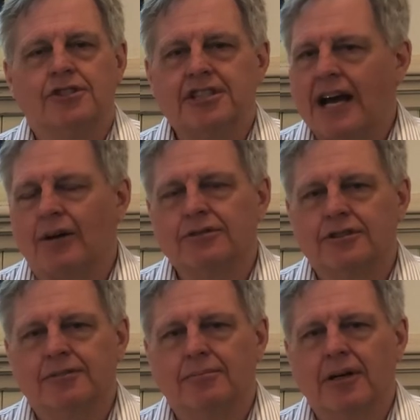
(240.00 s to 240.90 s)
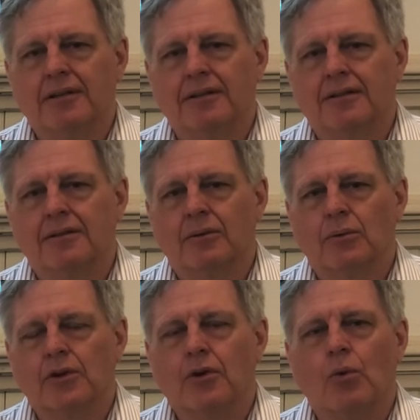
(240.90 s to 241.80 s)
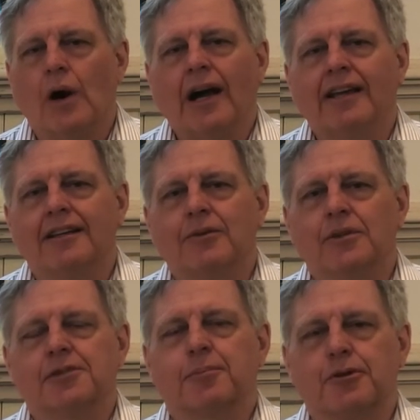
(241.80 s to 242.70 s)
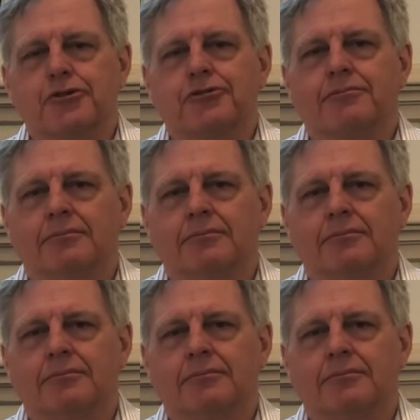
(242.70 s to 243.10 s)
shouts, but with quiet whispers.